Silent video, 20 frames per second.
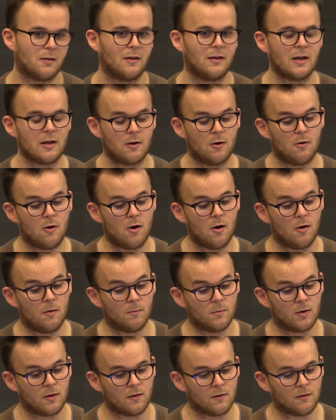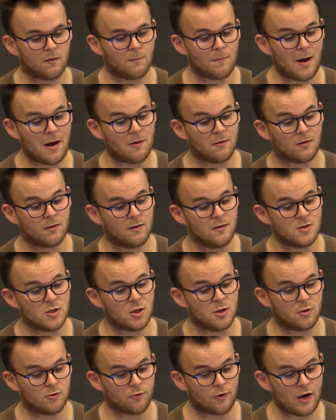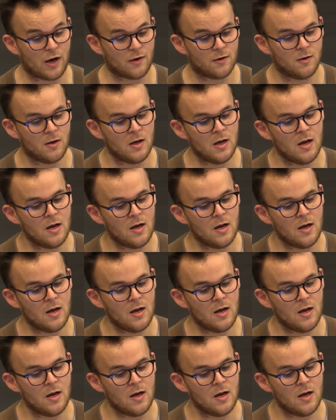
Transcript: then they go home to their spouse and children.